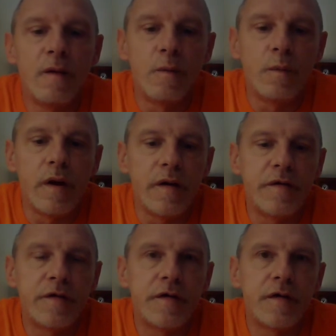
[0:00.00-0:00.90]

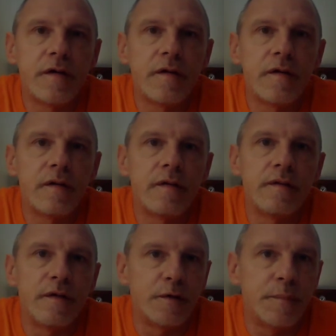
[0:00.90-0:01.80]
which
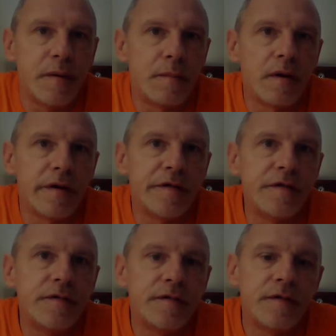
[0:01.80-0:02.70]
there'd been
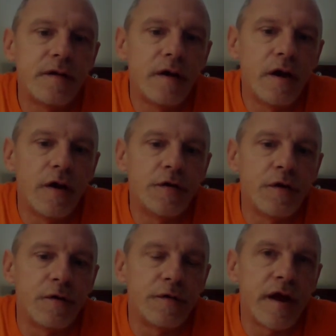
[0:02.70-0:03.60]
militias.
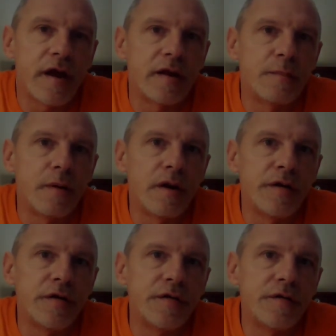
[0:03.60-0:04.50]
So they're taking the
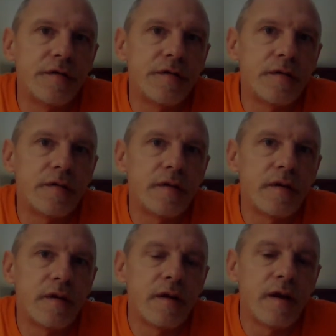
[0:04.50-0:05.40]
militias,
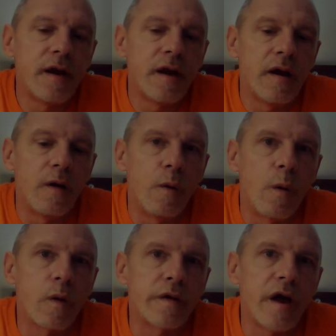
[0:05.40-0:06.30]

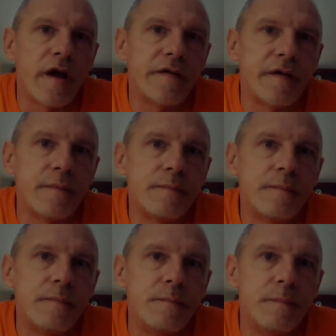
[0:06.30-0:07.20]
organizing them,
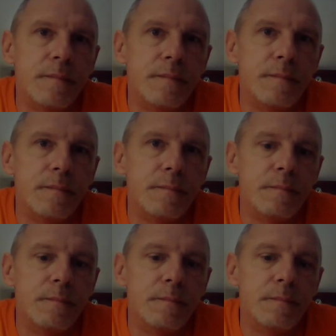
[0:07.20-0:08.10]

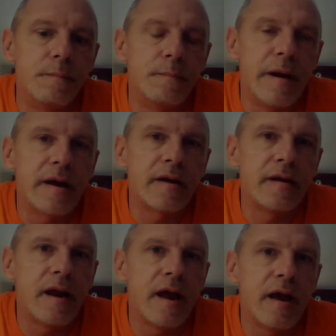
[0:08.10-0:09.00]

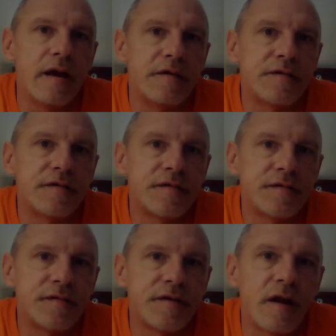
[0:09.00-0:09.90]
making a
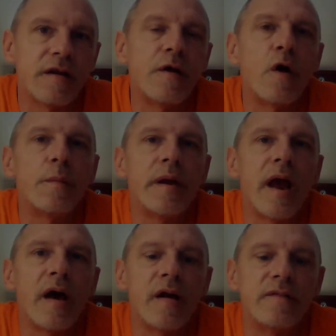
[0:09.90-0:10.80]
solid army
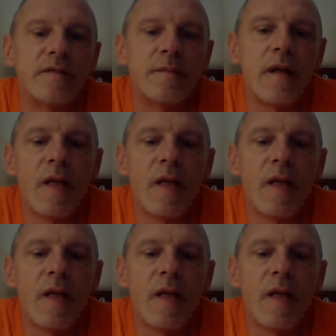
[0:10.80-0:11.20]
out of them.